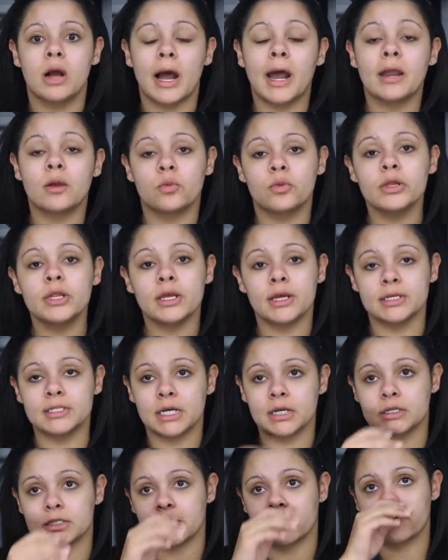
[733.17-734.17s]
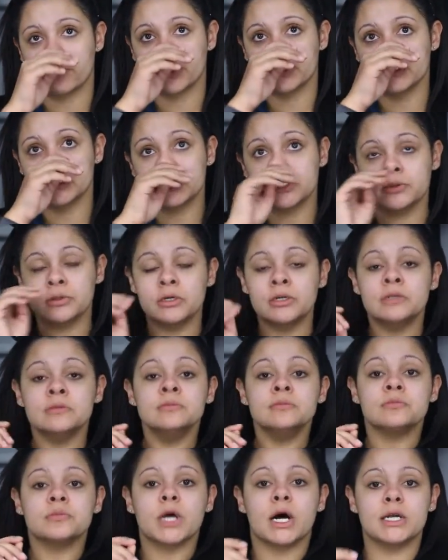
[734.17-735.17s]
I really can tell a difference
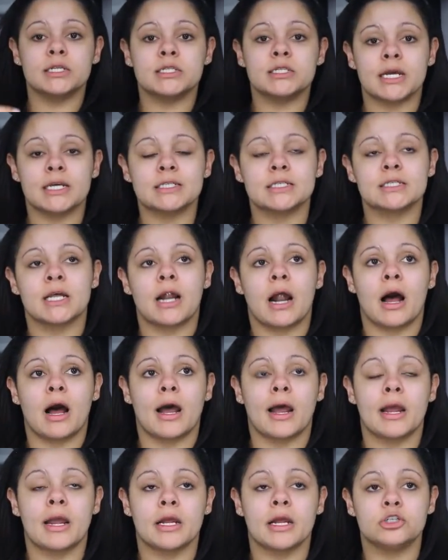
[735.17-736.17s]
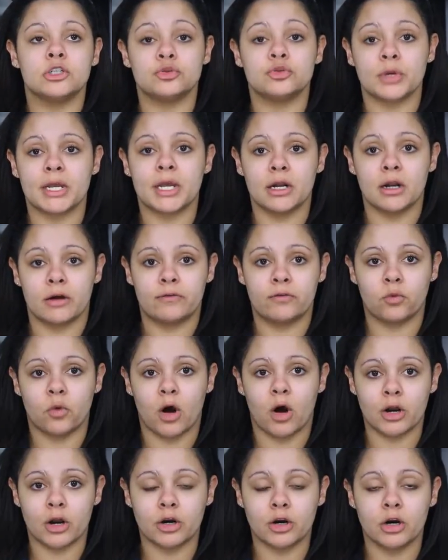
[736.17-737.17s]
on days that I drink enough
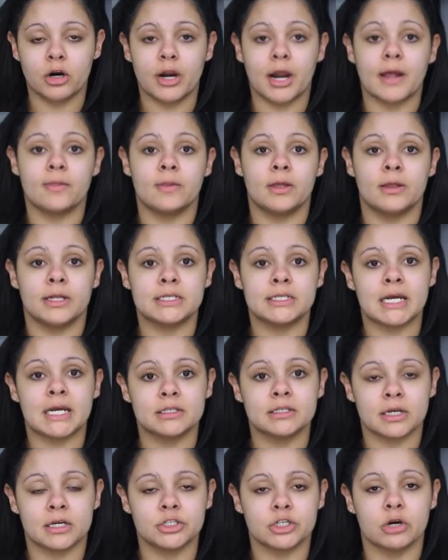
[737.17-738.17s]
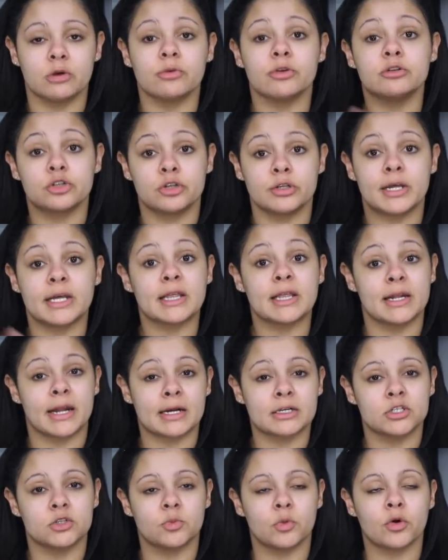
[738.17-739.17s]
water and then the days I don't, usually like the
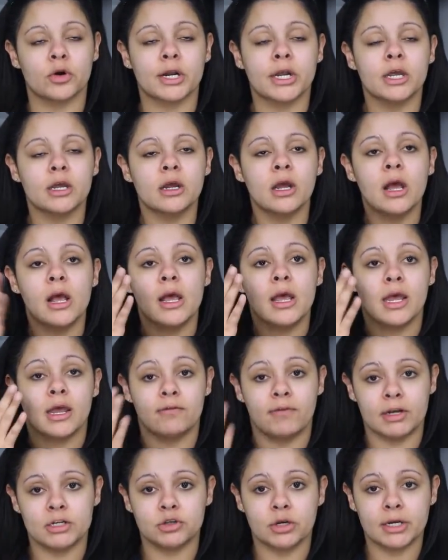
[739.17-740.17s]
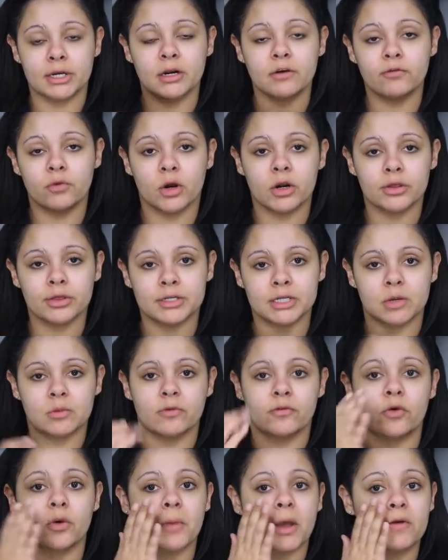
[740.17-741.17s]
next morning. If I drink enough water the day
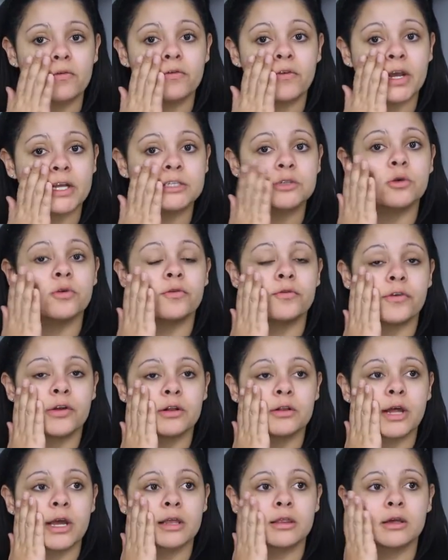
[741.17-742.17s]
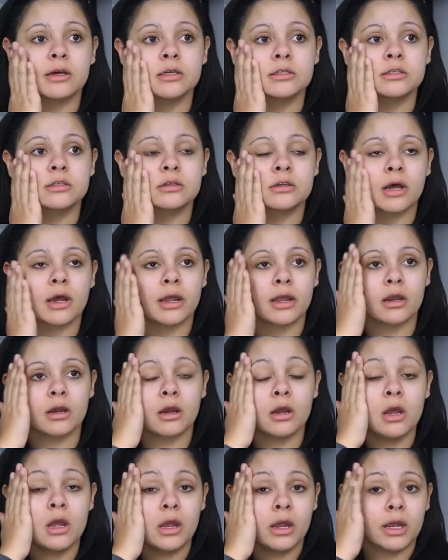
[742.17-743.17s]
before, my face will feel like this, like,
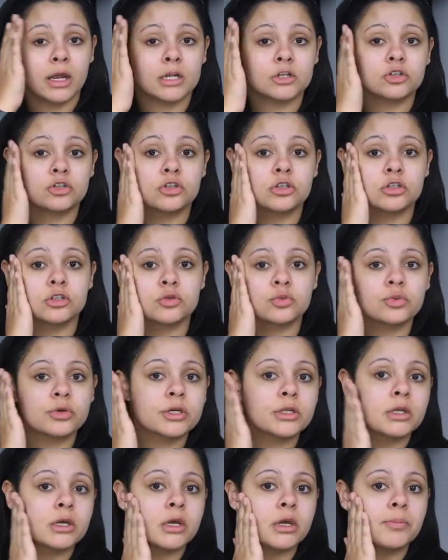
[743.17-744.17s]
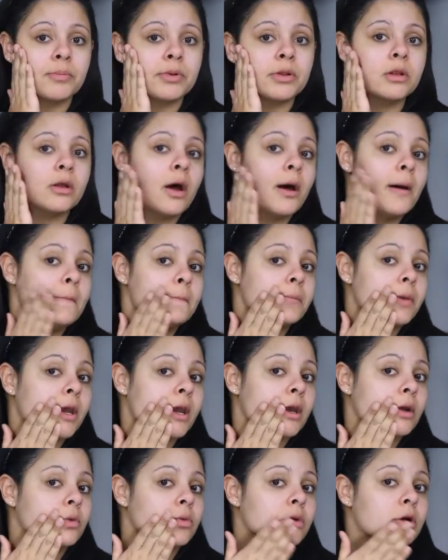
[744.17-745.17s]
it's just really plump
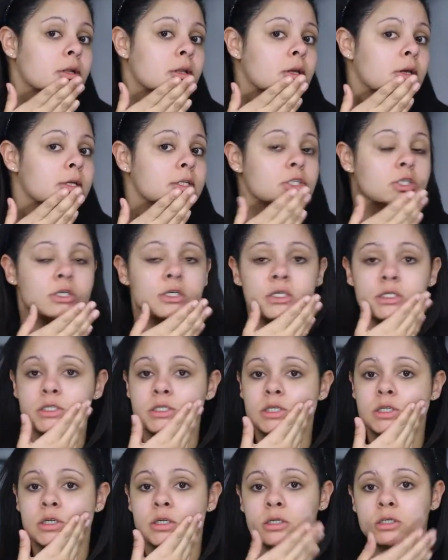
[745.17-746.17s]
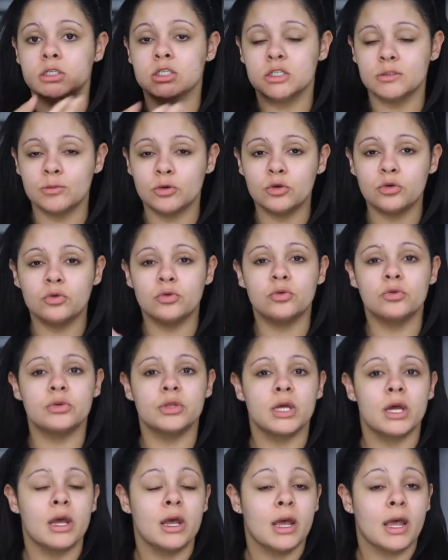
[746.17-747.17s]
and really just
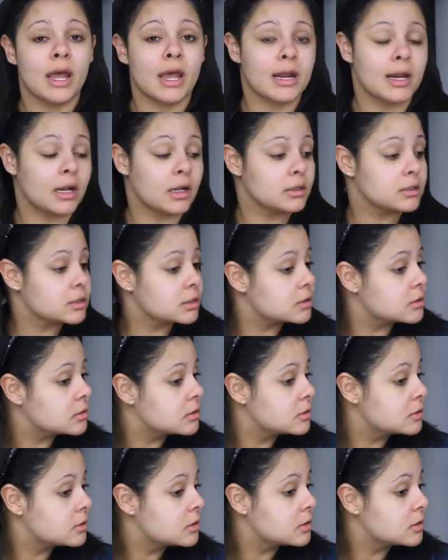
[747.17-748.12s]
smooth, and it's,